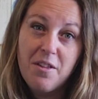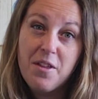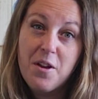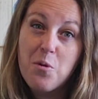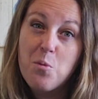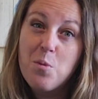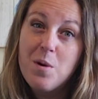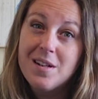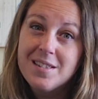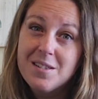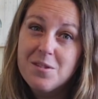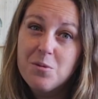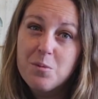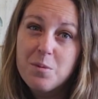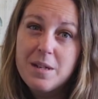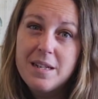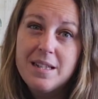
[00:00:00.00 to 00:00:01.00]
there wasn't
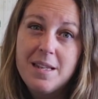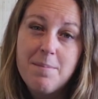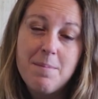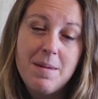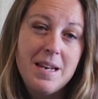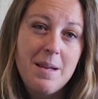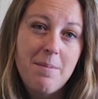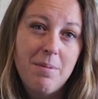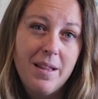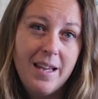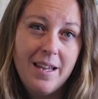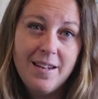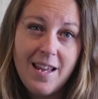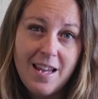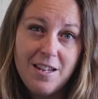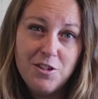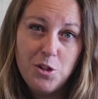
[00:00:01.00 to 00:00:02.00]
really many planned
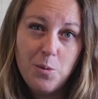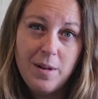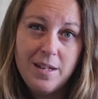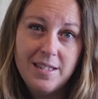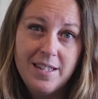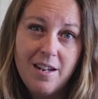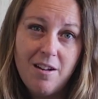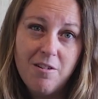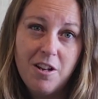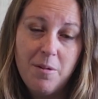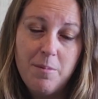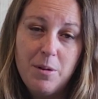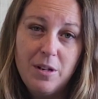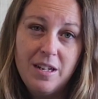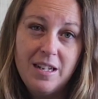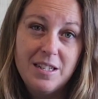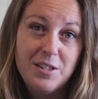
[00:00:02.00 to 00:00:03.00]
HOA-style
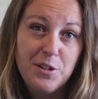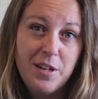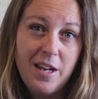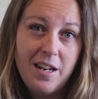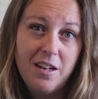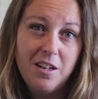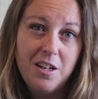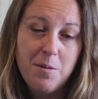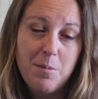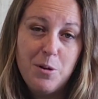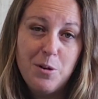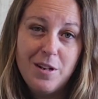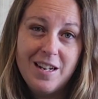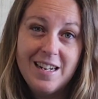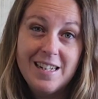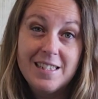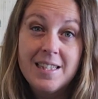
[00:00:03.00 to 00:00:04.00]
communities or gated
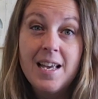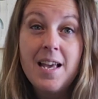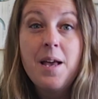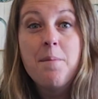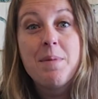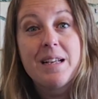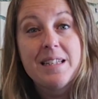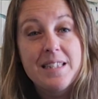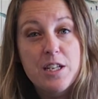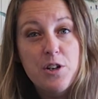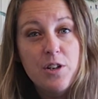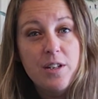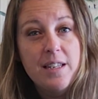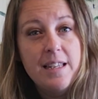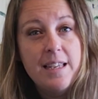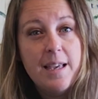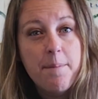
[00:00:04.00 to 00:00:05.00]
communities because they
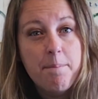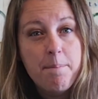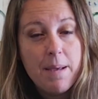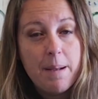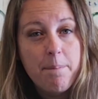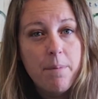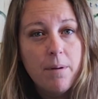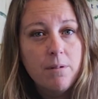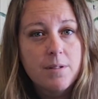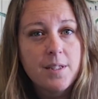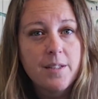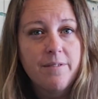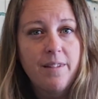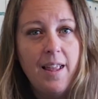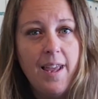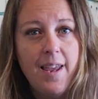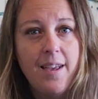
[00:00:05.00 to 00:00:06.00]
couldn't get big bulks
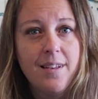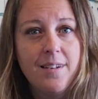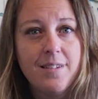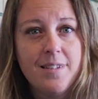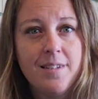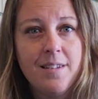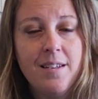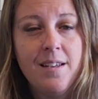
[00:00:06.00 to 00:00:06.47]
of land.